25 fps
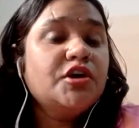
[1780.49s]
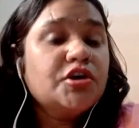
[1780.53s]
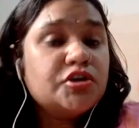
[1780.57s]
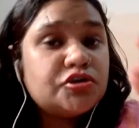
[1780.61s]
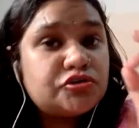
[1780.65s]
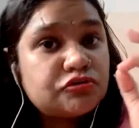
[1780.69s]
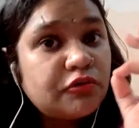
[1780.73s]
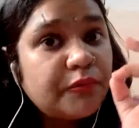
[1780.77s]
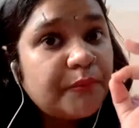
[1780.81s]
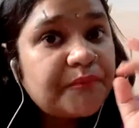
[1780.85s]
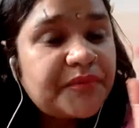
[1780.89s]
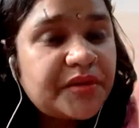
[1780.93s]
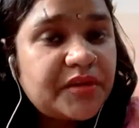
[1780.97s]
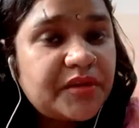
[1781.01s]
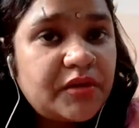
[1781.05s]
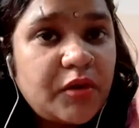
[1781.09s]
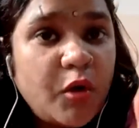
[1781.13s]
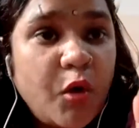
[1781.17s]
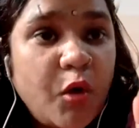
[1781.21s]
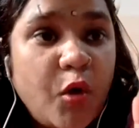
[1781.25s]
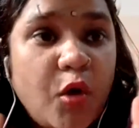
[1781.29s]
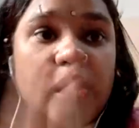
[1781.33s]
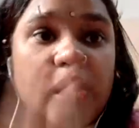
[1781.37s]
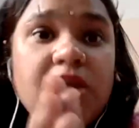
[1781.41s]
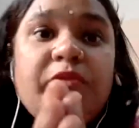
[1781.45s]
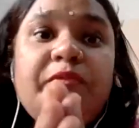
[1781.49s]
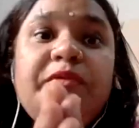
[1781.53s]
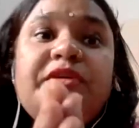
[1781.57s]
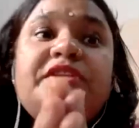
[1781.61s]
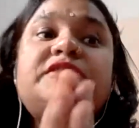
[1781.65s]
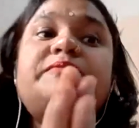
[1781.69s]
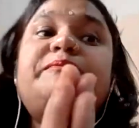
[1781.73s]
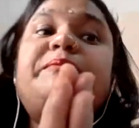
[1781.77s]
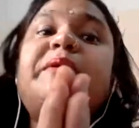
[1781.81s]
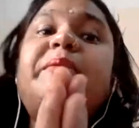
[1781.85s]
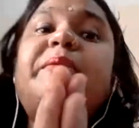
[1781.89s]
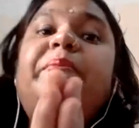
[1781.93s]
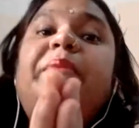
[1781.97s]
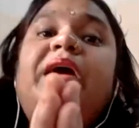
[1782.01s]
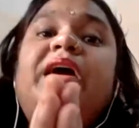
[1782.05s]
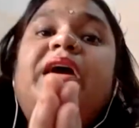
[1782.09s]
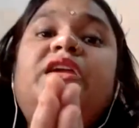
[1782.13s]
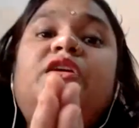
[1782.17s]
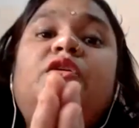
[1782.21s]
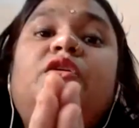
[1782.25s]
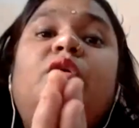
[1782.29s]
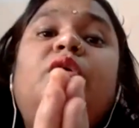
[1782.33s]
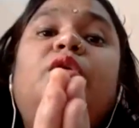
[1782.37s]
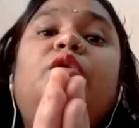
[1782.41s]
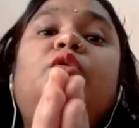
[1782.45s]
So always prepare
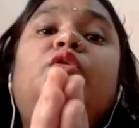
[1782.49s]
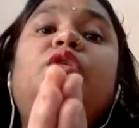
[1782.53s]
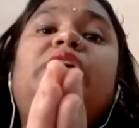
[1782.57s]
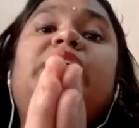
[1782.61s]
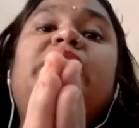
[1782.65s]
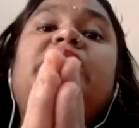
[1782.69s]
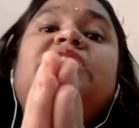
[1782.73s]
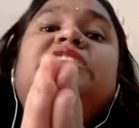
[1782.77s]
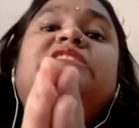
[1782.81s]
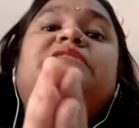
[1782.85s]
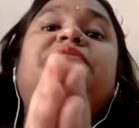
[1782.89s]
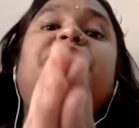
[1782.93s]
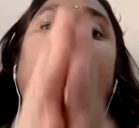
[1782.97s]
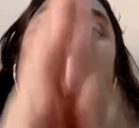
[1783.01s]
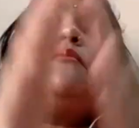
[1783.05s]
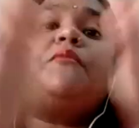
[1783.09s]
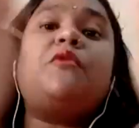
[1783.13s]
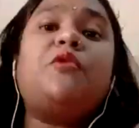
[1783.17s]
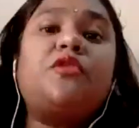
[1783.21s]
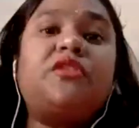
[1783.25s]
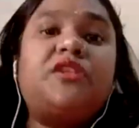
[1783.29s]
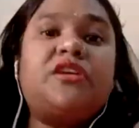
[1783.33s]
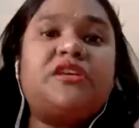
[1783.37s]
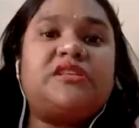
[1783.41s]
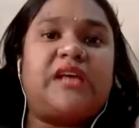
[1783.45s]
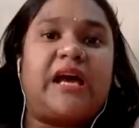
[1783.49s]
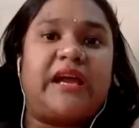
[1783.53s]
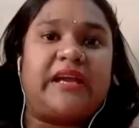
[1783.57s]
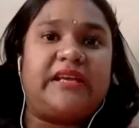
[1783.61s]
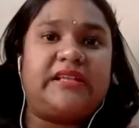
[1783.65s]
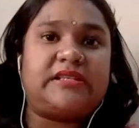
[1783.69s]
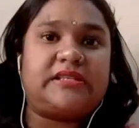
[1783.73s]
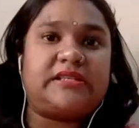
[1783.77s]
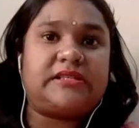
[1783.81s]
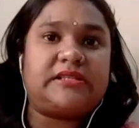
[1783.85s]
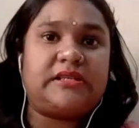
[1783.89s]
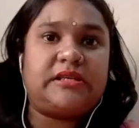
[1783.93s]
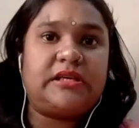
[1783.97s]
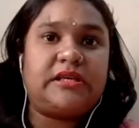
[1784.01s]
your quiz from both the sides.